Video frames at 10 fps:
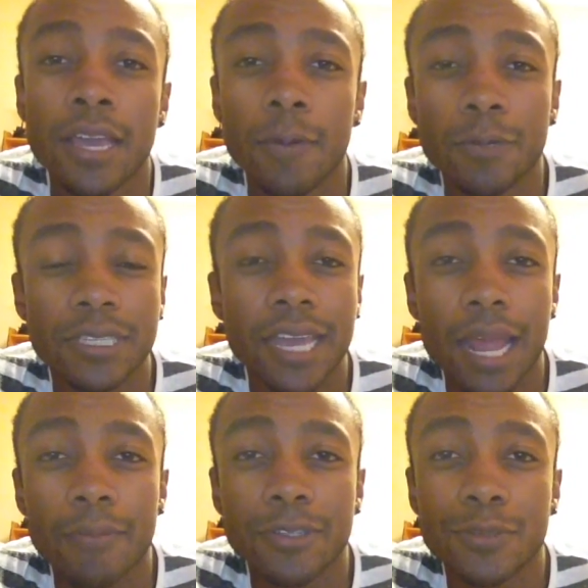It was
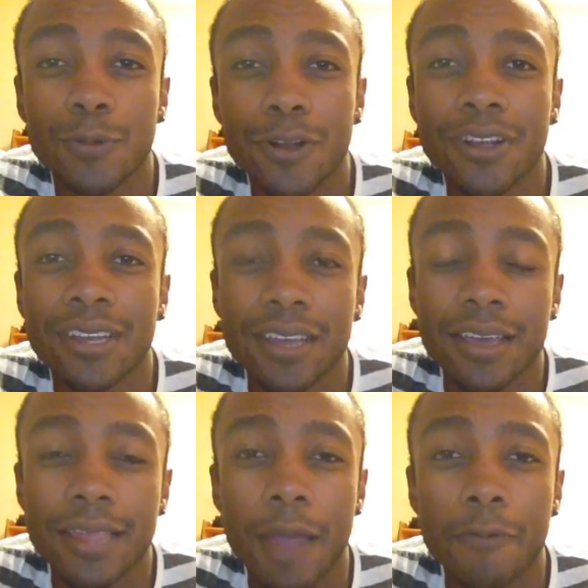Cameron's work
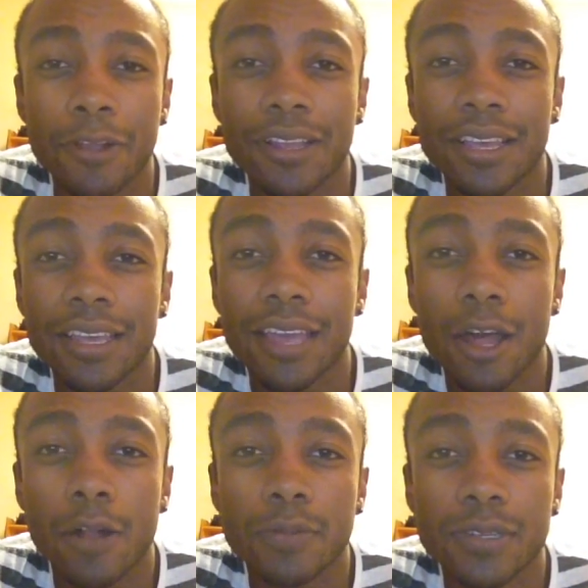that really
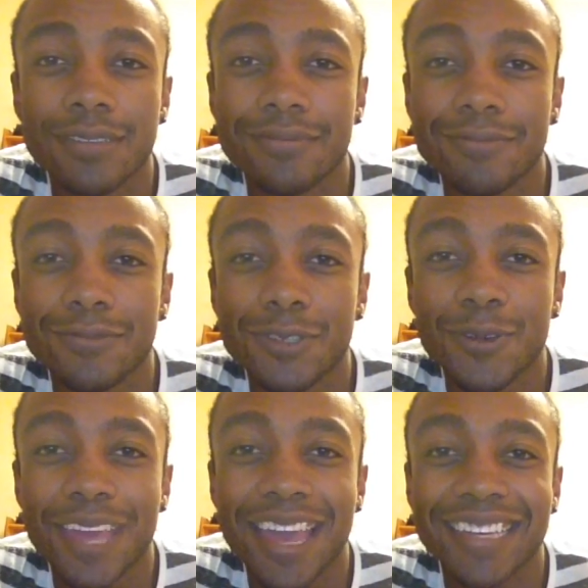helped
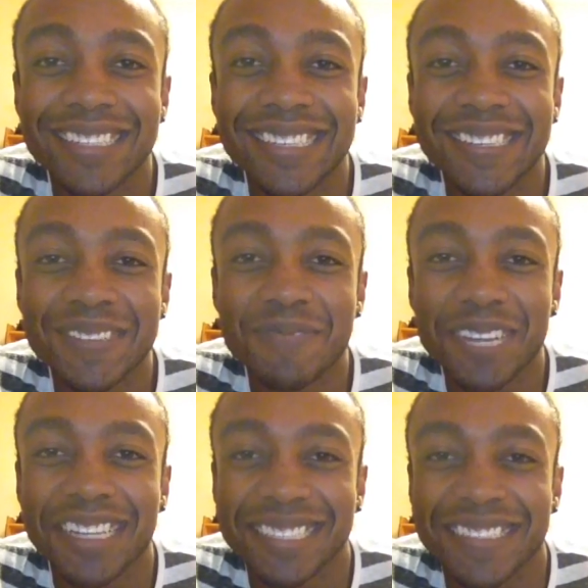UK see some
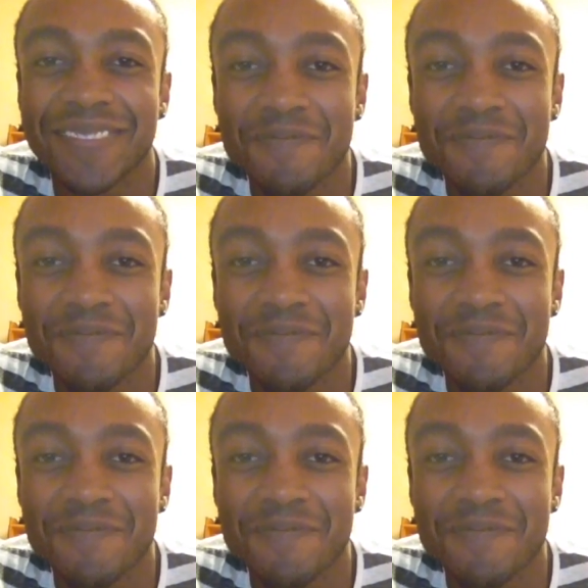changes.